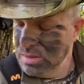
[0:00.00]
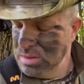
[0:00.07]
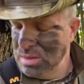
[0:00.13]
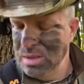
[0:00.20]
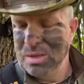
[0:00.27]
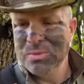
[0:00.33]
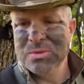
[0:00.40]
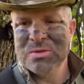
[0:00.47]

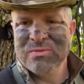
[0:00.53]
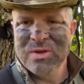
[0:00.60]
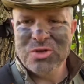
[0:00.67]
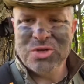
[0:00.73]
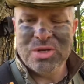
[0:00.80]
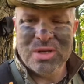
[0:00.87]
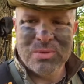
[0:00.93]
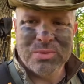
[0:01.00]
I was
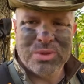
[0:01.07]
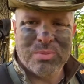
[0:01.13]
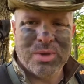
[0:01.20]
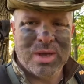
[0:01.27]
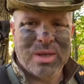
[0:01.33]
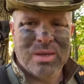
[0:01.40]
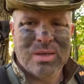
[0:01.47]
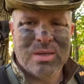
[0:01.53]
fidgeting with my
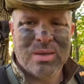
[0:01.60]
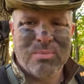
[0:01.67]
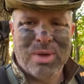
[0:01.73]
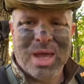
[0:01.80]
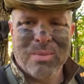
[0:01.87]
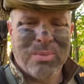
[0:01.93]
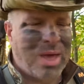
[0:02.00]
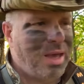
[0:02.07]
uh,
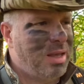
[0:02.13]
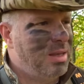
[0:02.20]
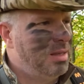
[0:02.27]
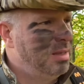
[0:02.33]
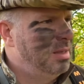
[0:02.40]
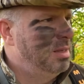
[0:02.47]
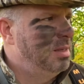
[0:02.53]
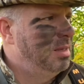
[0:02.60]
backpack,
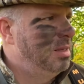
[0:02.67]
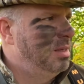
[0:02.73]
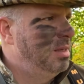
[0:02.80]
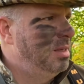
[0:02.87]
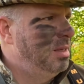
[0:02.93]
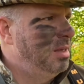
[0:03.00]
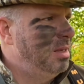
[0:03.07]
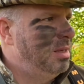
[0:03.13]

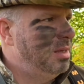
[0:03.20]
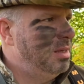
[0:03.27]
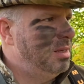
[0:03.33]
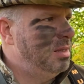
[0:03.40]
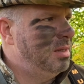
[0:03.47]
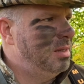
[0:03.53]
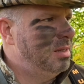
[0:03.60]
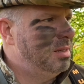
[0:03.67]

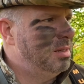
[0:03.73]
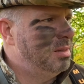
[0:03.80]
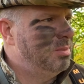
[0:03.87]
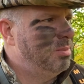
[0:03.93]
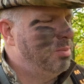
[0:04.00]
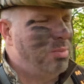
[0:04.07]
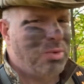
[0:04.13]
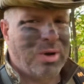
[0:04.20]
and
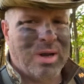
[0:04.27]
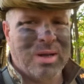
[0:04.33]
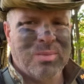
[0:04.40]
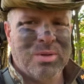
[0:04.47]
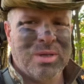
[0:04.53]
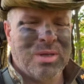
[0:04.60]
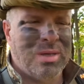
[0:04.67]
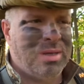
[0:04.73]

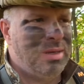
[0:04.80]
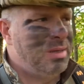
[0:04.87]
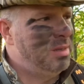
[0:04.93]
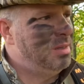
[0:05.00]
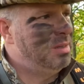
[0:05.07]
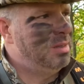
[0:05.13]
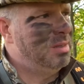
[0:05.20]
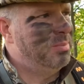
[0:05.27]

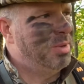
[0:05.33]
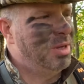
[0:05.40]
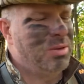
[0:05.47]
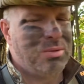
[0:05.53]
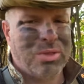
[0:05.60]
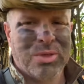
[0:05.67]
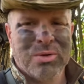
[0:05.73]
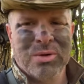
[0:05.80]
probably about
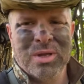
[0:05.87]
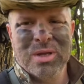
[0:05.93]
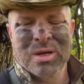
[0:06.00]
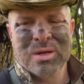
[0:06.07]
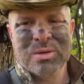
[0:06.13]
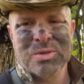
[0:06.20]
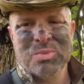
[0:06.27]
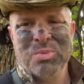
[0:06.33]
30
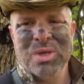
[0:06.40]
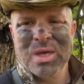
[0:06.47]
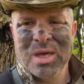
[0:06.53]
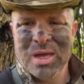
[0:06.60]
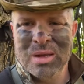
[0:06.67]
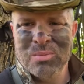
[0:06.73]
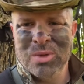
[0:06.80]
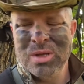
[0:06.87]
yards
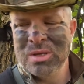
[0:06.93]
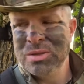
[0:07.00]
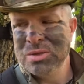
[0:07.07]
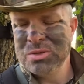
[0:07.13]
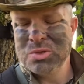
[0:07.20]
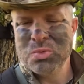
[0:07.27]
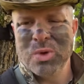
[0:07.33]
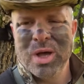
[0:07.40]
behind me in the
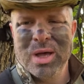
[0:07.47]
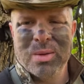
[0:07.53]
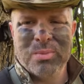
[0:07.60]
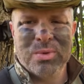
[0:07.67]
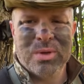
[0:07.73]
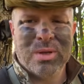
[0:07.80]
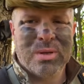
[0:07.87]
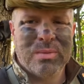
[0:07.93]
swamp,
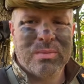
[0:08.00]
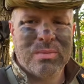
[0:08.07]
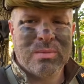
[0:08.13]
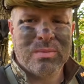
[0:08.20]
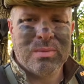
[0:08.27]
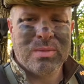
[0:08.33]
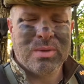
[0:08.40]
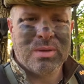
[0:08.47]
uh,
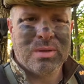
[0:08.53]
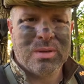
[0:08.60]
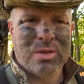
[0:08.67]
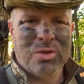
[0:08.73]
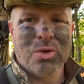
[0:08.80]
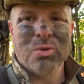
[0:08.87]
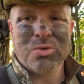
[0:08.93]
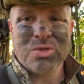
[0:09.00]
a
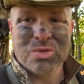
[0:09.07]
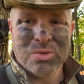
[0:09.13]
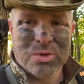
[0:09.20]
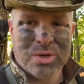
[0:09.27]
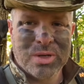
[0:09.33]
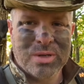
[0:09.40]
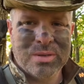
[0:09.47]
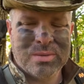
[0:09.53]
doe
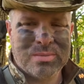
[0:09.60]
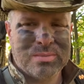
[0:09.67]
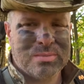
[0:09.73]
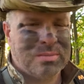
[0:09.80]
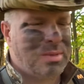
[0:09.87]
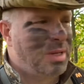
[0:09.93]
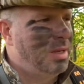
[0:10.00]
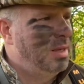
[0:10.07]
snorted.
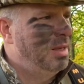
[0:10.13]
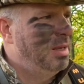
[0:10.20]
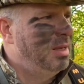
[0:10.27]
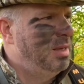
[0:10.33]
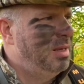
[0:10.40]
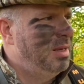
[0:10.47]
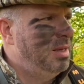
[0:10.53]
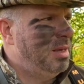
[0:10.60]

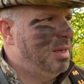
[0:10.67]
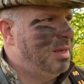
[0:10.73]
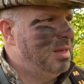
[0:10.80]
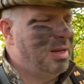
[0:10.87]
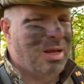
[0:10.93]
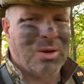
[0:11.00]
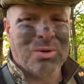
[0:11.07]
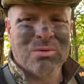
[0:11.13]
And
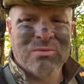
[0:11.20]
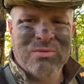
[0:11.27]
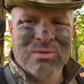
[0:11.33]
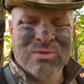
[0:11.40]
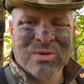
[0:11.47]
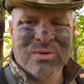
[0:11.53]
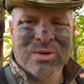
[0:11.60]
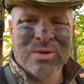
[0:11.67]
I don't know if
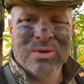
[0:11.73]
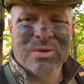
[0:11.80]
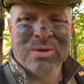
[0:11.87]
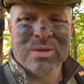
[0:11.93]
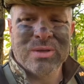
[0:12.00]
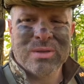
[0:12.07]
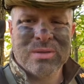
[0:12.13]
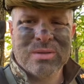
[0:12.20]
you've ever heard
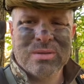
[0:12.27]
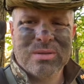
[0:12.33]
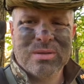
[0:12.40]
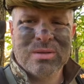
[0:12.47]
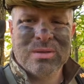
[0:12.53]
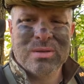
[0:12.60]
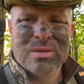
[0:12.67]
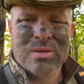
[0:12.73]
a uh,
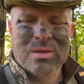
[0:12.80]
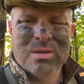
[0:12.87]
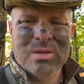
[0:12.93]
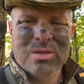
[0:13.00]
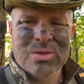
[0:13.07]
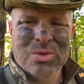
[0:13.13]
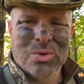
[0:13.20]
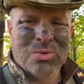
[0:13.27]

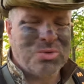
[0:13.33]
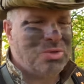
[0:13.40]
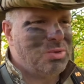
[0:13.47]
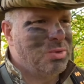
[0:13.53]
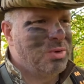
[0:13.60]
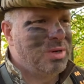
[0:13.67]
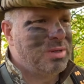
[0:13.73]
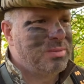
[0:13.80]
doe snort